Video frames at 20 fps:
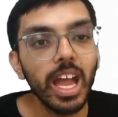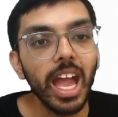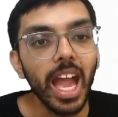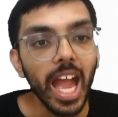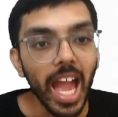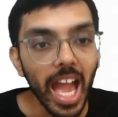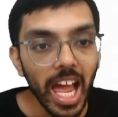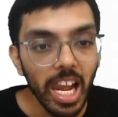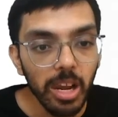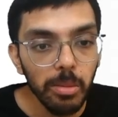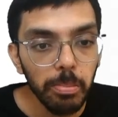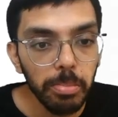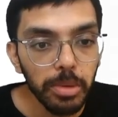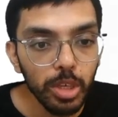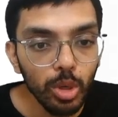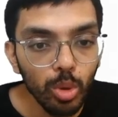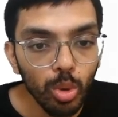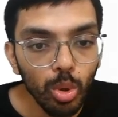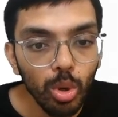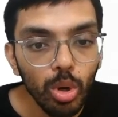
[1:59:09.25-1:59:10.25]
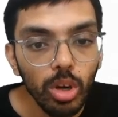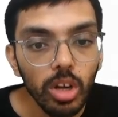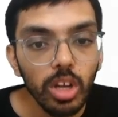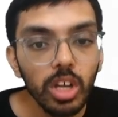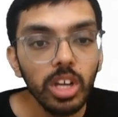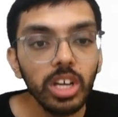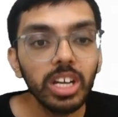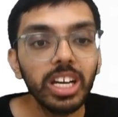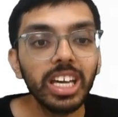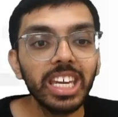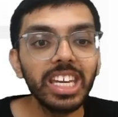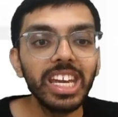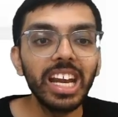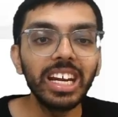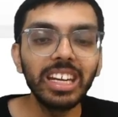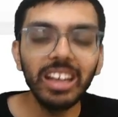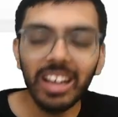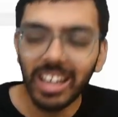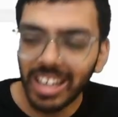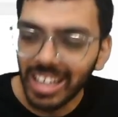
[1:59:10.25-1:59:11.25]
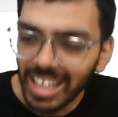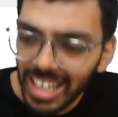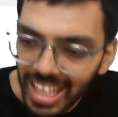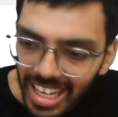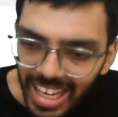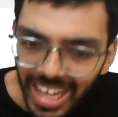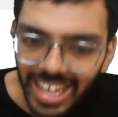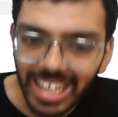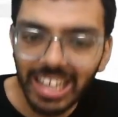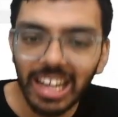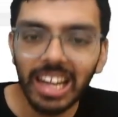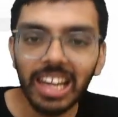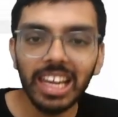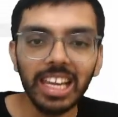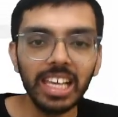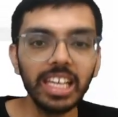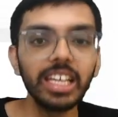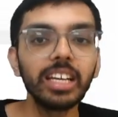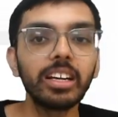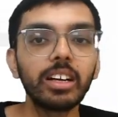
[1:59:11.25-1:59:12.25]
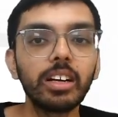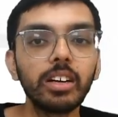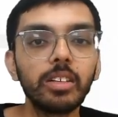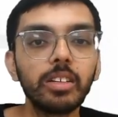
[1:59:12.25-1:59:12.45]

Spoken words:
help you create a great link